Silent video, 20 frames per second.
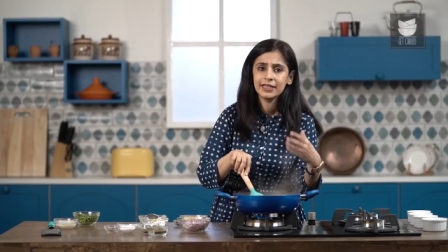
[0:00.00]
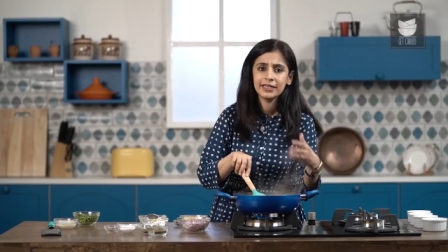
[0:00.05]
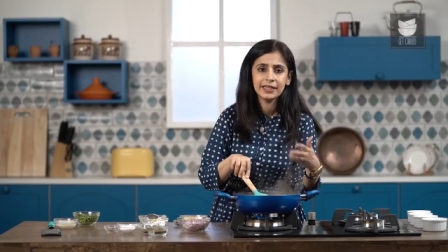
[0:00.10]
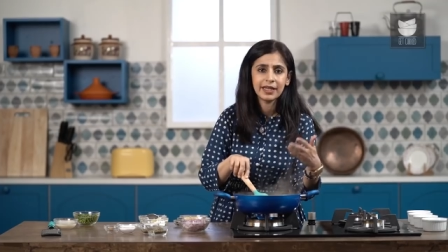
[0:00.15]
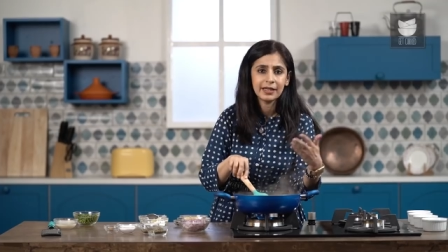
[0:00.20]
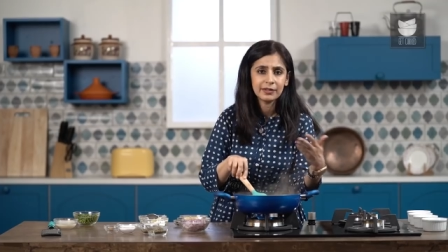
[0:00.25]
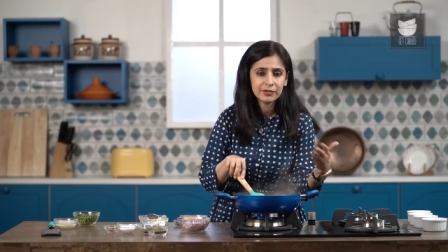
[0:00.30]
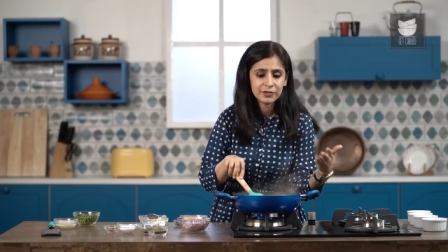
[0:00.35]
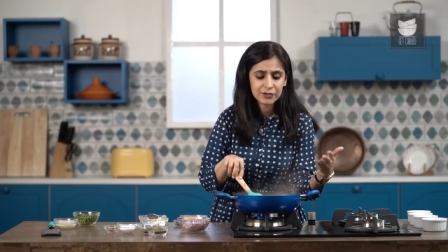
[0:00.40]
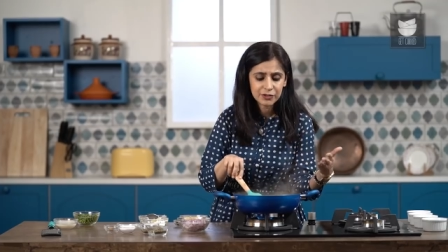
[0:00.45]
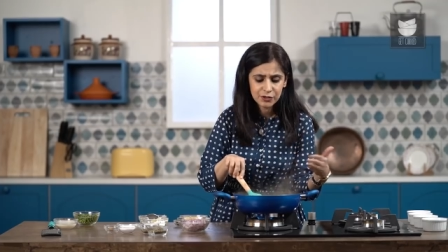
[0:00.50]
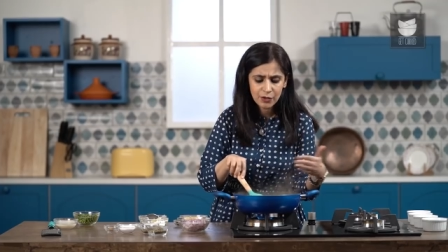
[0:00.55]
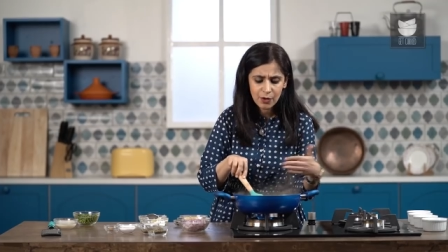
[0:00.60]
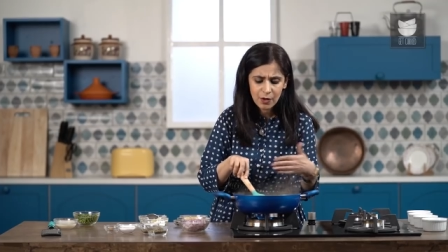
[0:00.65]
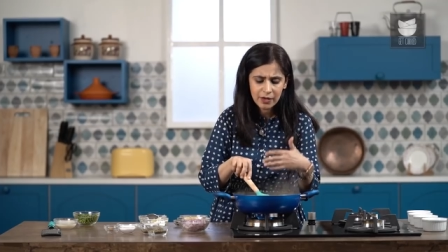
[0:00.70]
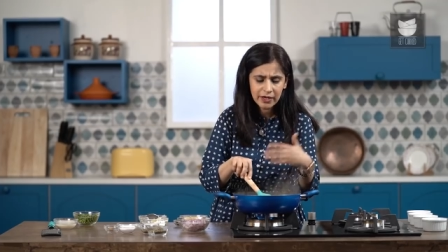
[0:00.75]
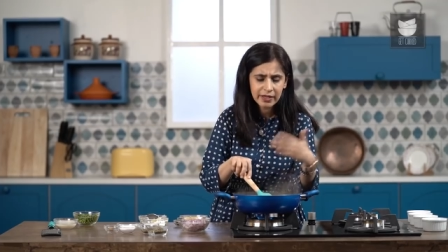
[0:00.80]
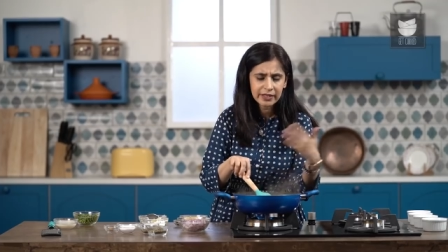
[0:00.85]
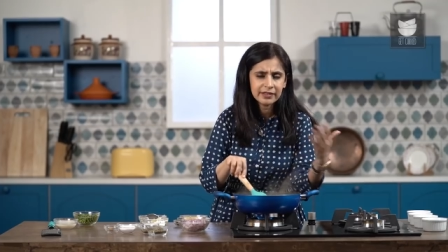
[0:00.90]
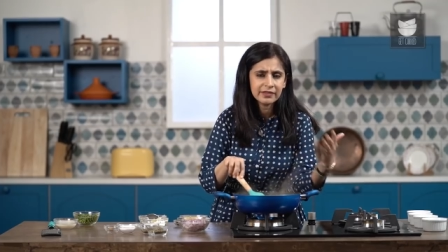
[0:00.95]
Now the
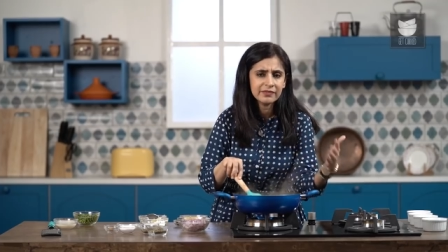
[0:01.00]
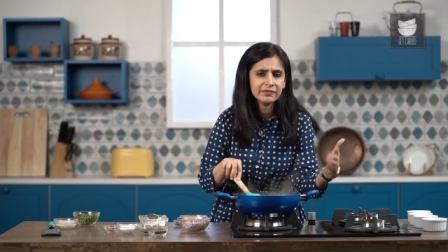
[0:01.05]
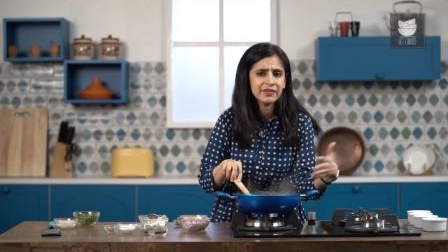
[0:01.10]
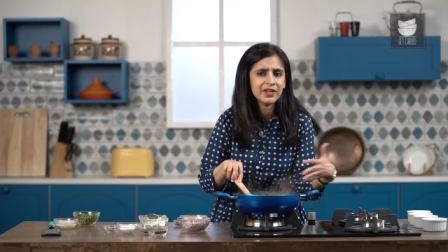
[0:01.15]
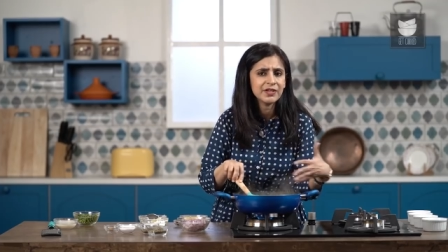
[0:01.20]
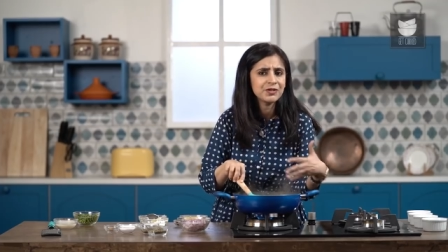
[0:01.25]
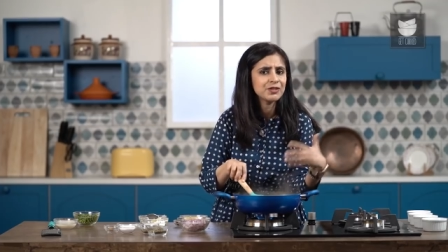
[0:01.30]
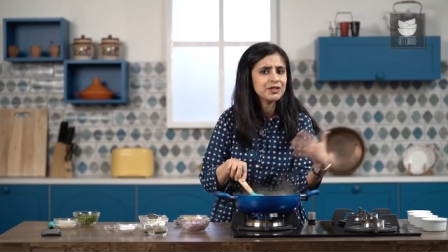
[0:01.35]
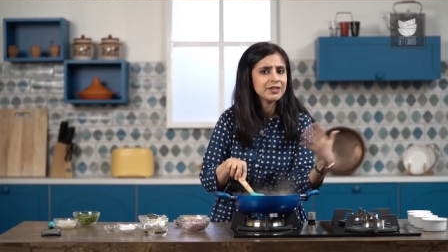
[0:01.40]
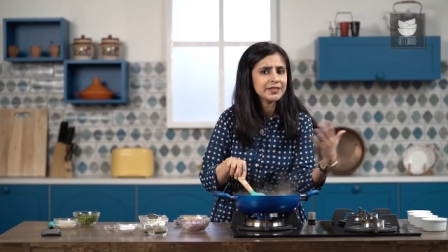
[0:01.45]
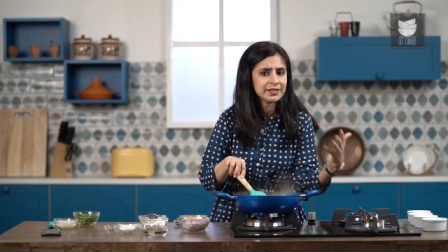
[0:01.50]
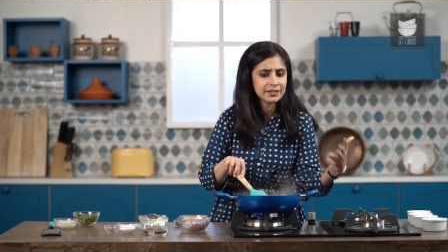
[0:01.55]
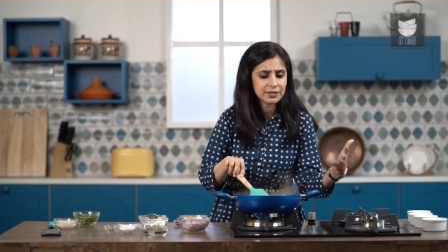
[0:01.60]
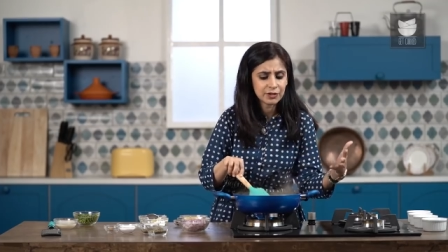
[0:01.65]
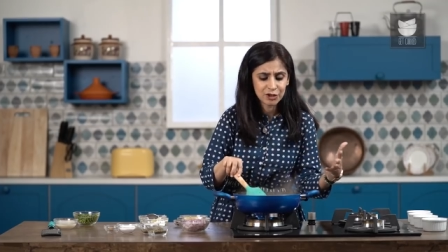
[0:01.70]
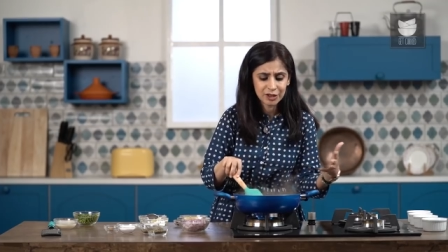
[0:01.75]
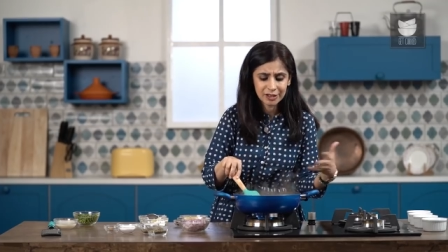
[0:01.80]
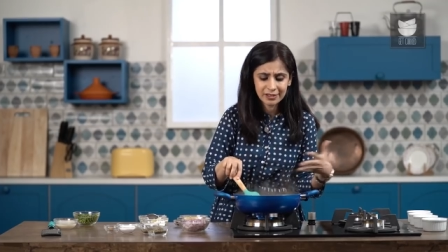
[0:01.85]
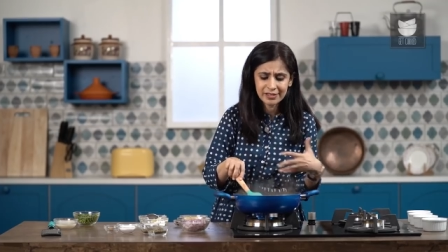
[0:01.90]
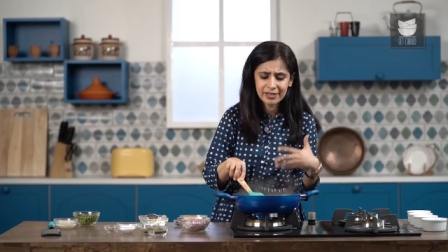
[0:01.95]
stock and the veggies and the
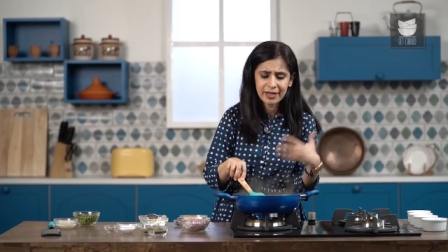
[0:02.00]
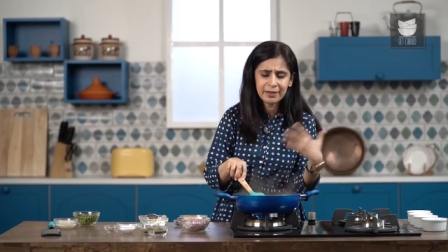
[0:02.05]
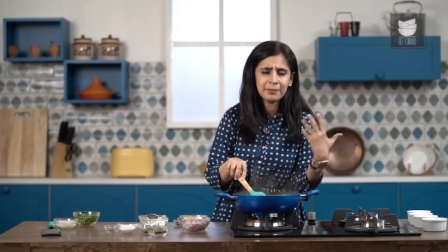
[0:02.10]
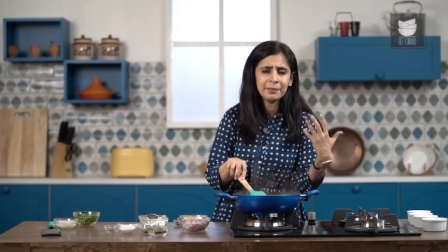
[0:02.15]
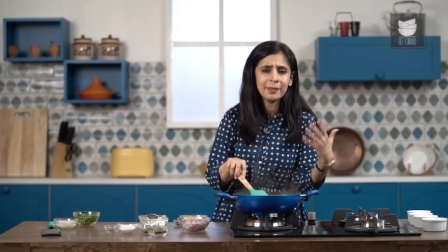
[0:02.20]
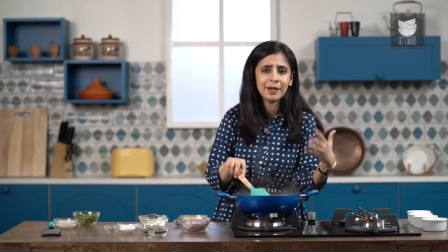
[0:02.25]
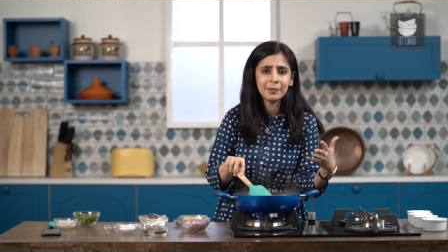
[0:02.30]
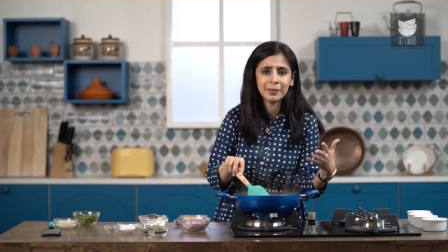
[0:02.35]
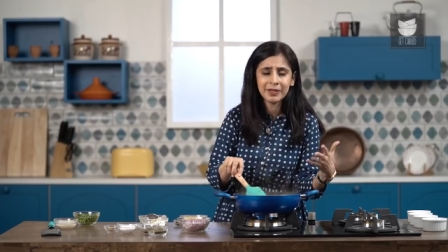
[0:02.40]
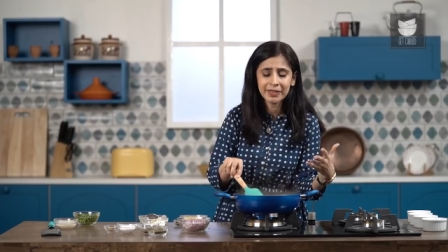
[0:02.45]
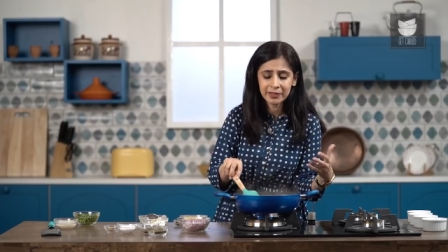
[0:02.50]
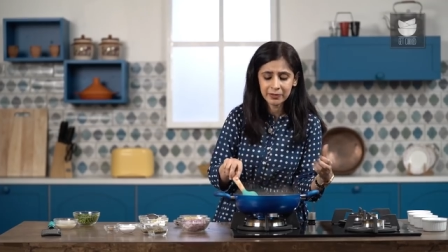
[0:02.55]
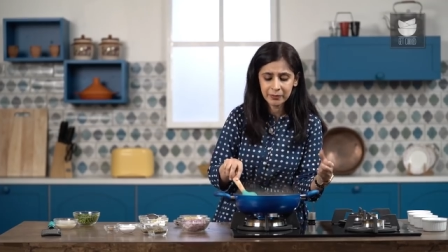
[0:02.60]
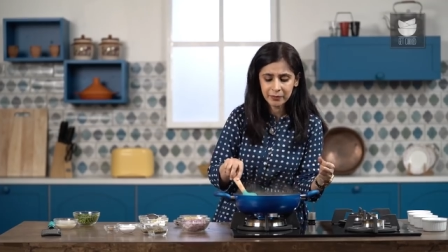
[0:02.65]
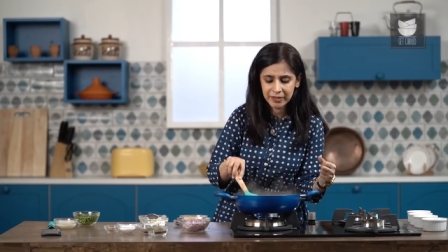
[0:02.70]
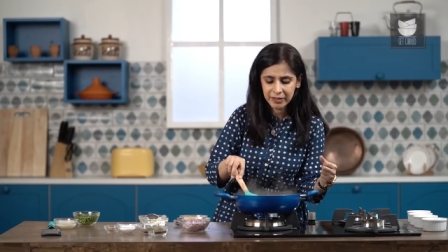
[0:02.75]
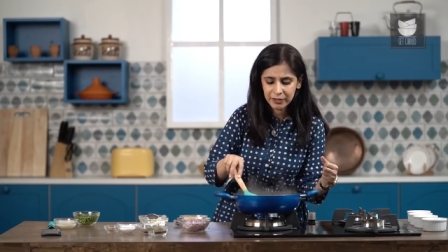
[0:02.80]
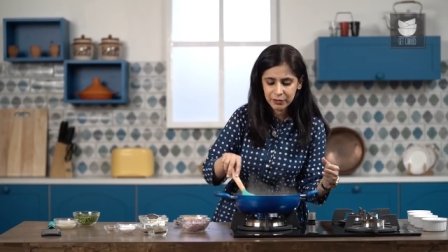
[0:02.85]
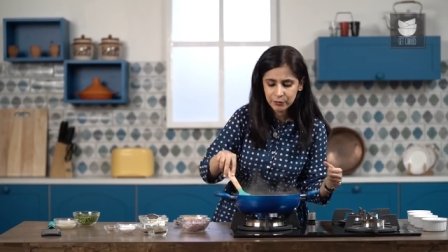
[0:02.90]
chicken are bubbling away.